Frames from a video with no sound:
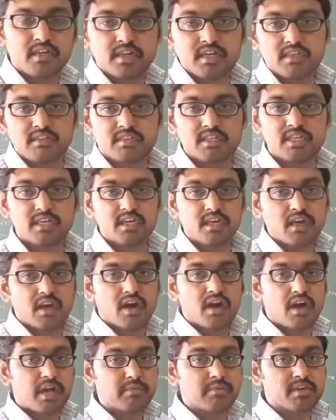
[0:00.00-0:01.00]
See how
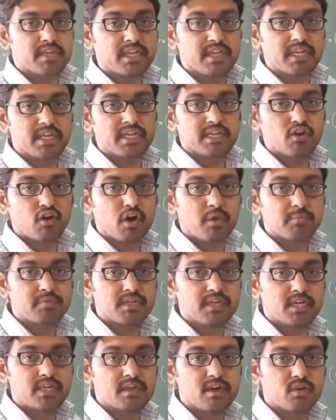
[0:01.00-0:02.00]
I am creating
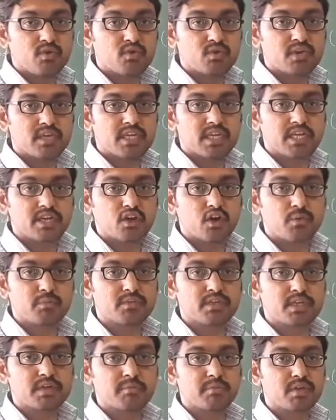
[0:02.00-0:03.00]
object. How to create
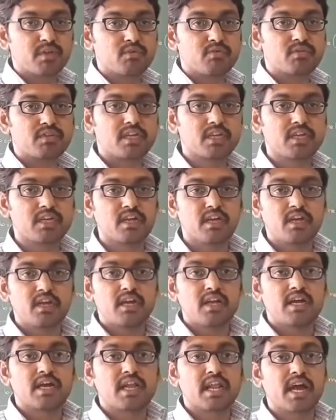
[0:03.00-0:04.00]
object? By using
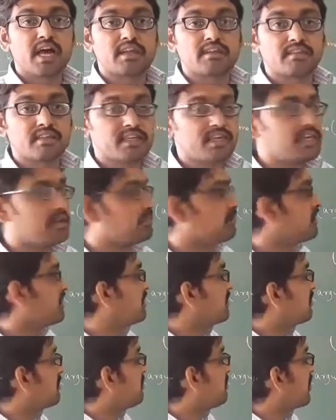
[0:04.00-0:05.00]
class name
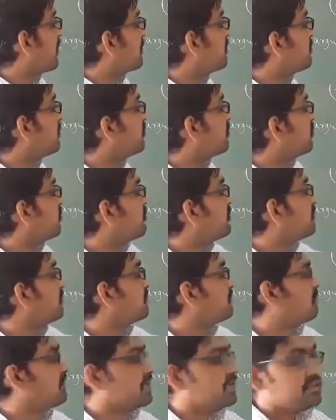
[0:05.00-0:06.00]
Babu
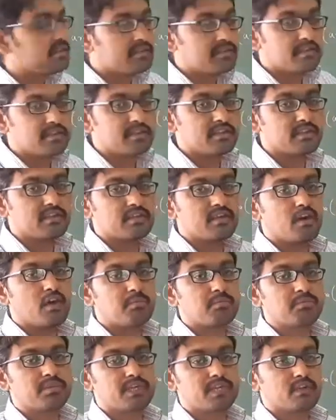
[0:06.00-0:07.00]
B. This is the
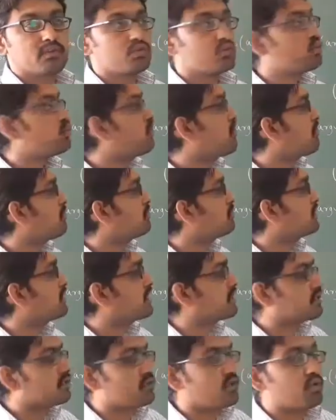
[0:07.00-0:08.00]
object. Through
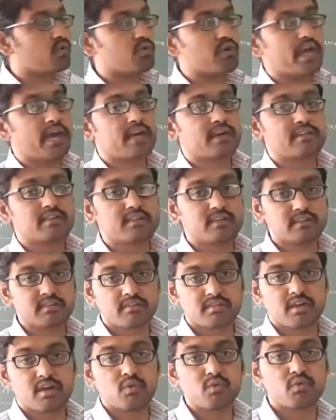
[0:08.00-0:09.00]
object you have to
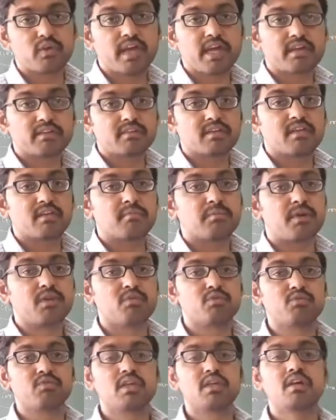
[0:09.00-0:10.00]
access. How to access? By
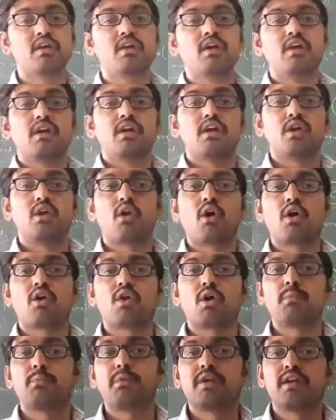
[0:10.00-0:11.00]
using dot
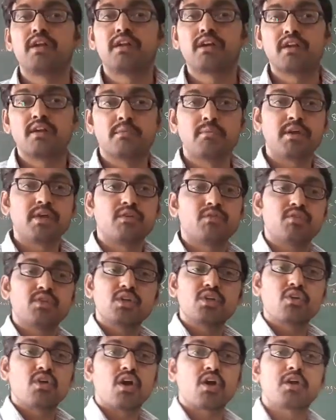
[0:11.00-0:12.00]
operator.
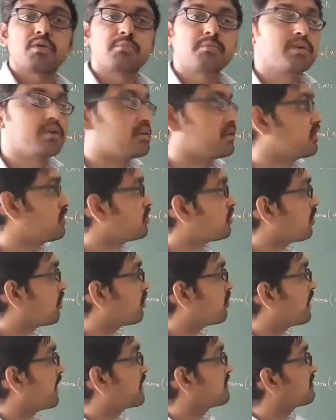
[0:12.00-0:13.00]
You have
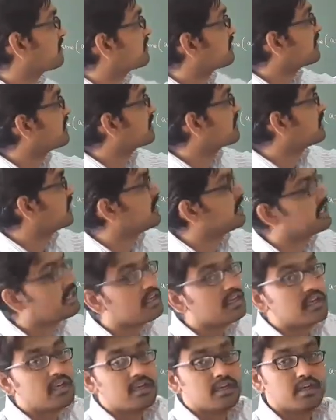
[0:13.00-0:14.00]
to accessing
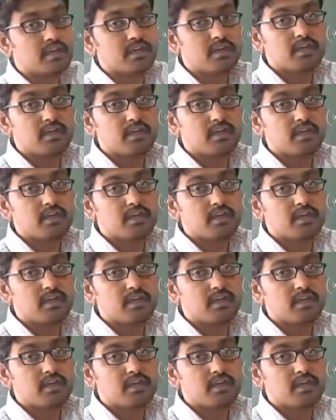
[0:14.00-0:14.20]
the